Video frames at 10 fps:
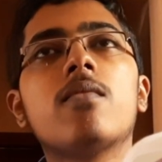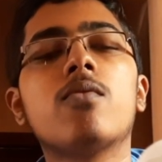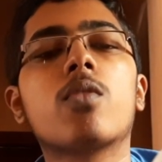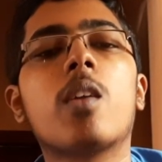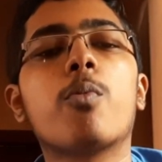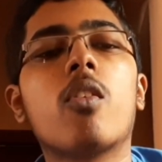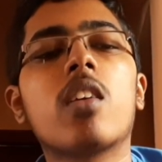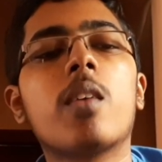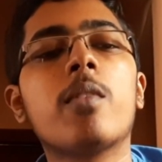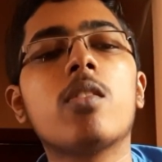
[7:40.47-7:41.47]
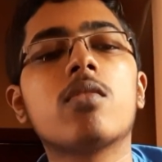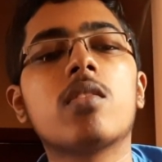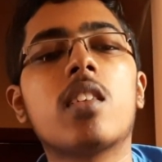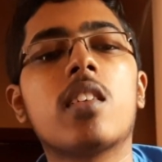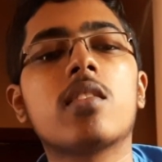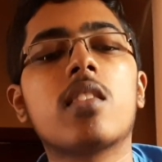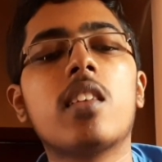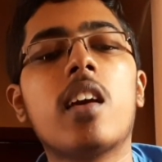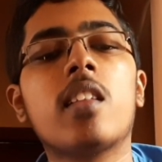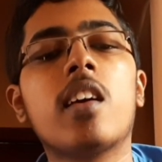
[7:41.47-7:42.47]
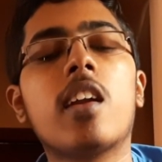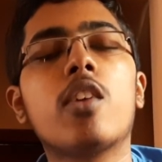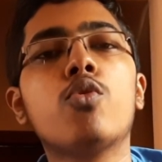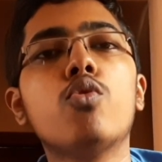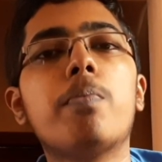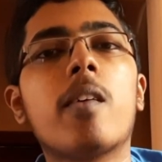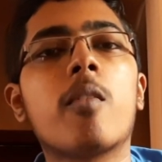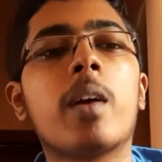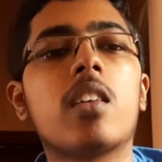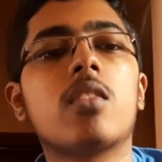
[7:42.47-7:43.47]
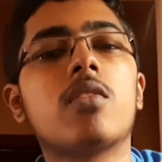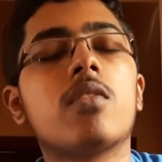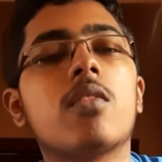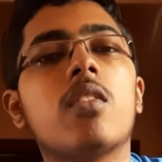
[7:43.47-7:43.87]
You can program it using the touch screen, and there are two power buttons.